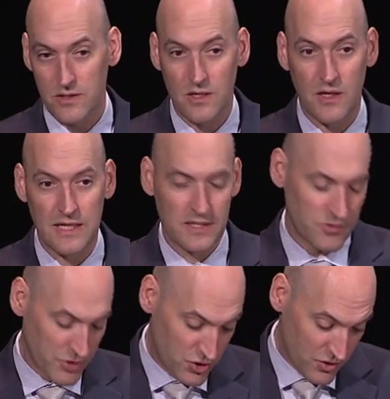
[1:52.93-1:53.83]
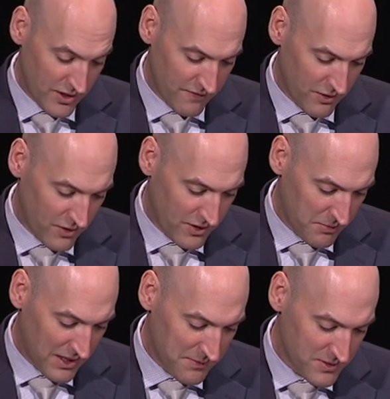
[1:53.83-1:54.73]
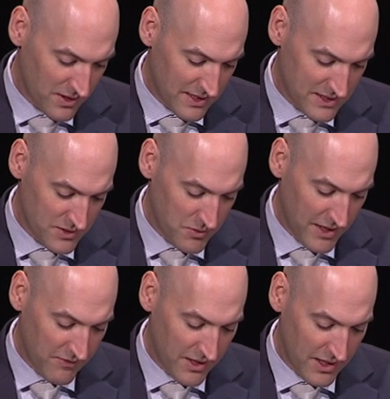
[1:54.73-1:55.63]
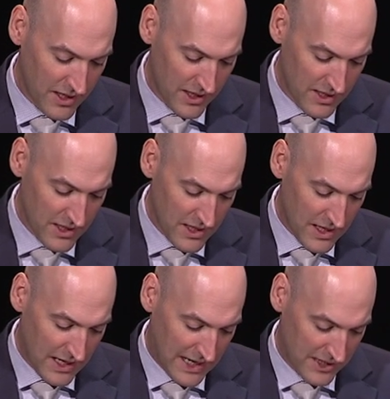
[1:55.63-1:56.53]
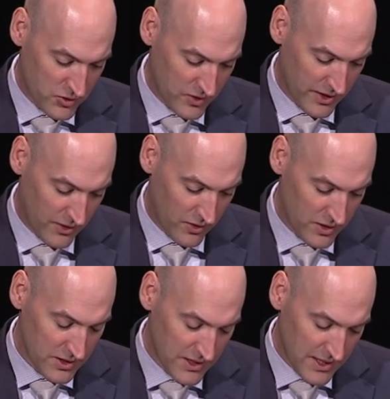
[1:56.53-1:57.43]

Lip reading: the lessons we should have learned, and perhaps the lessons we have not yet actually learned.